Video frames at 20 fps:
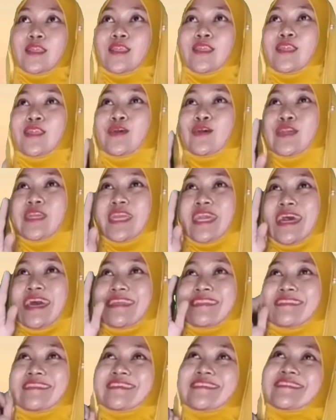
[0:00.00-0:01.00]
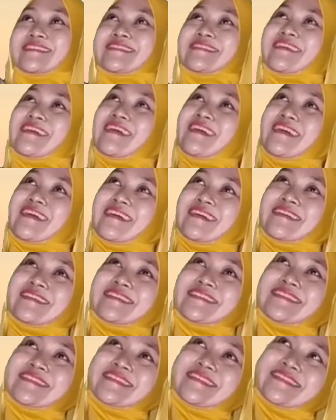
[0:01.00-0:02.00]
look at the
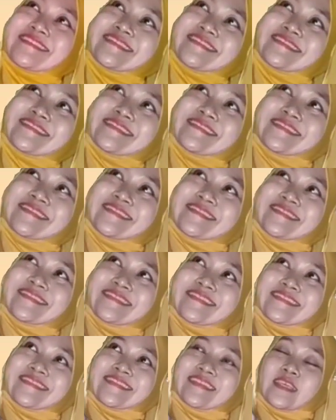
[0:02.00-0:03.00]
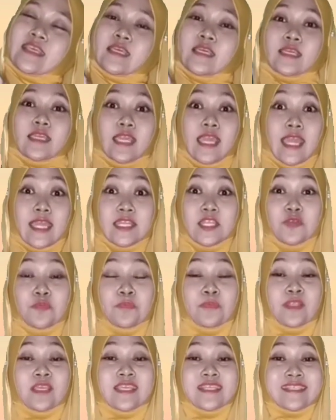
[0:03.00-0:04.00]
stars. Can you
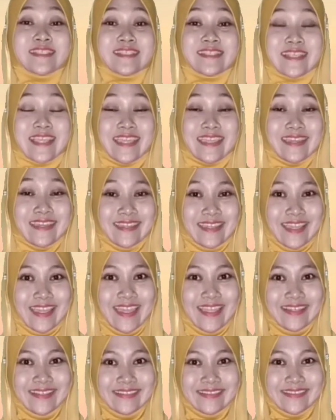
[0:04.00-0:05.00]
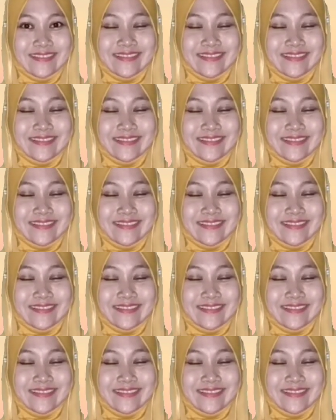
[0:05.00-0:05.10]
please say again?